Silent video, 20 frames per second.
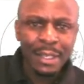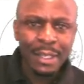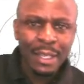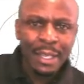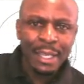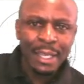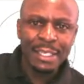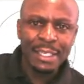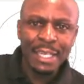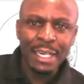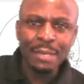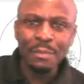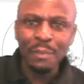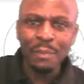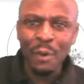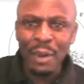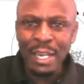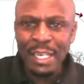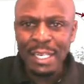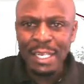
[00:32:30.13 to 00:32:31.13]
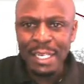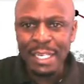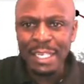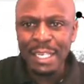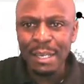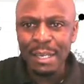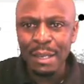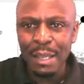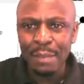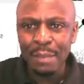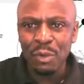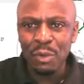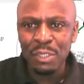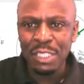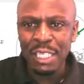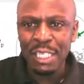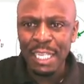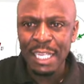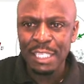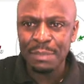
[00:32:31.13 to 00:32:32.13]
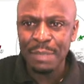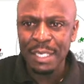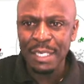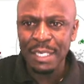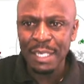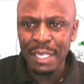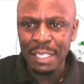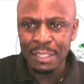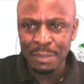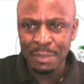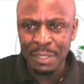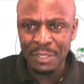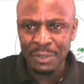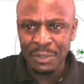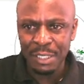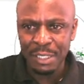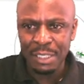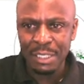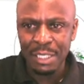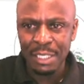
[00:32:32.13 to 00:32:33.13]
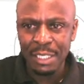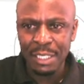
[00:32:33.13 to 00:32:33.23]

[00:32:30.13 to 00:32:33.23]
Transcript: a turning point in the motion has been has been reached.